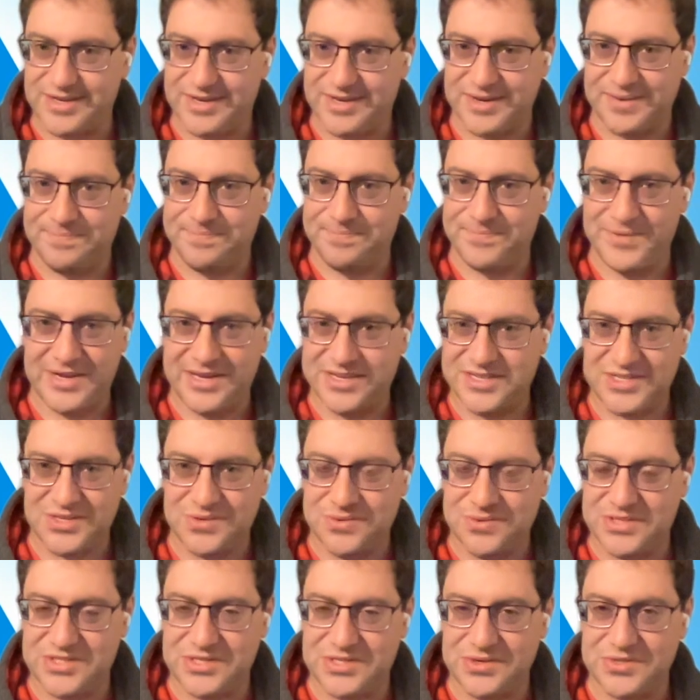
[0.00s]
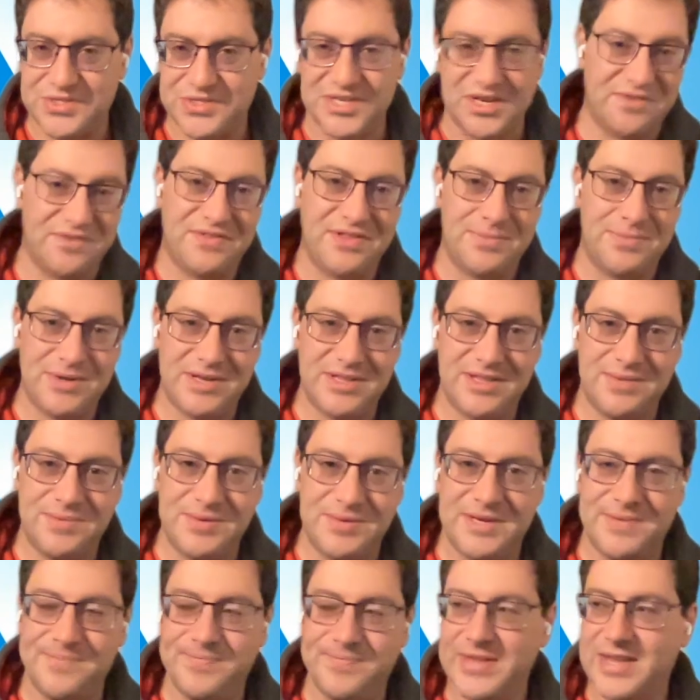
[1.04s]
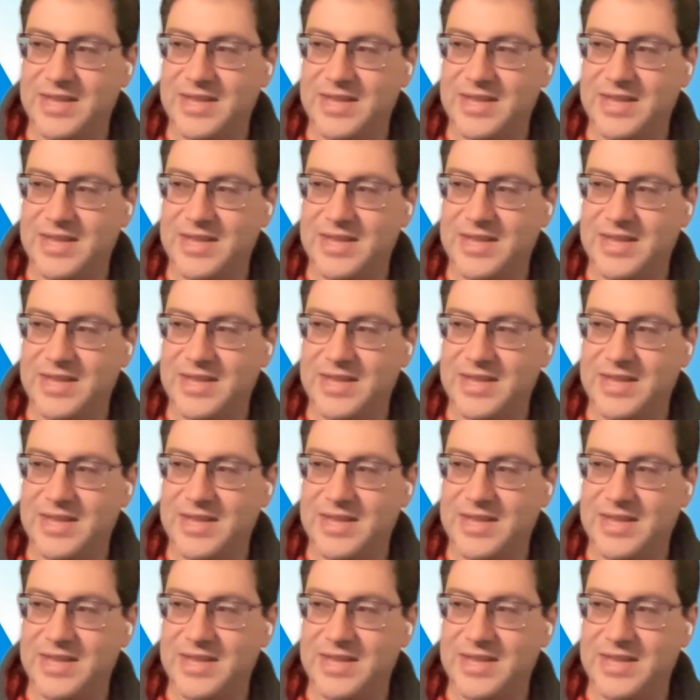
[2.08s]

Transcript: um, because there is no self let me let me